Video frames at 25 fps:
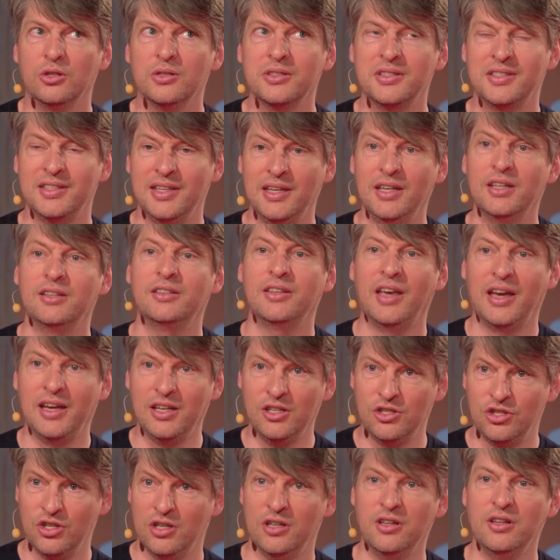Do you see a
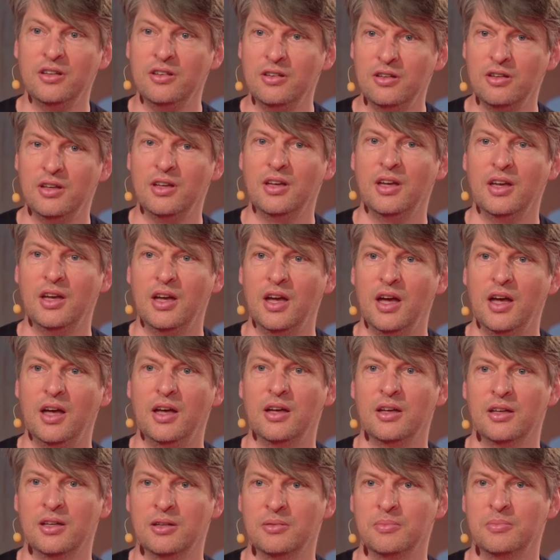danger
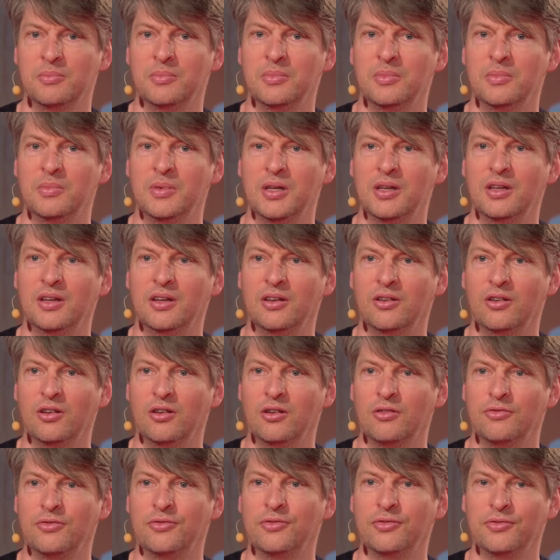
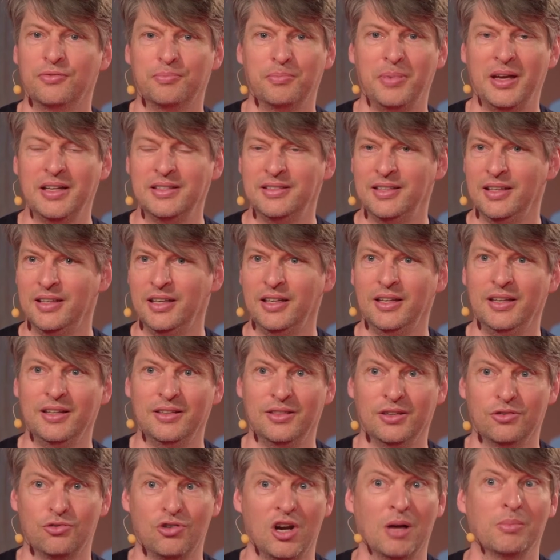of
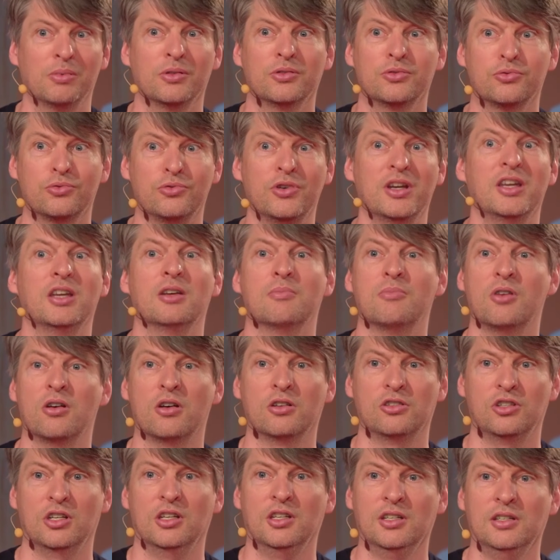basically the troubles
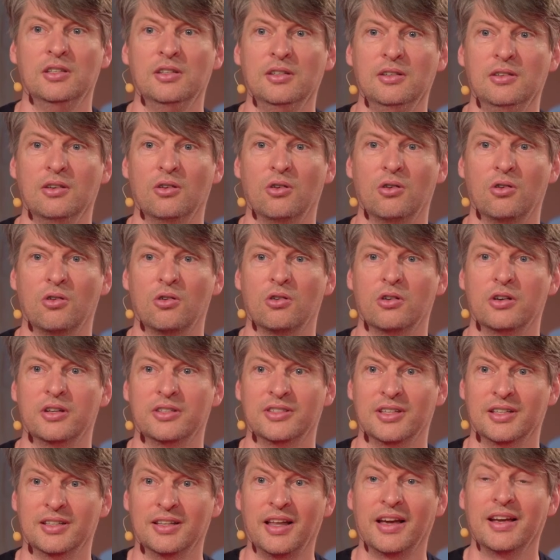re-emerging,
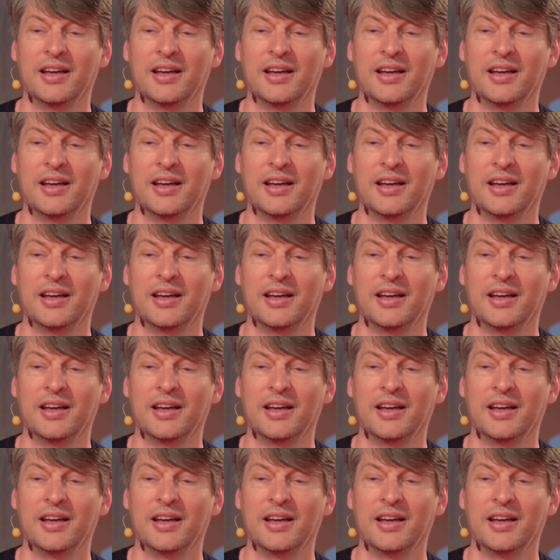or is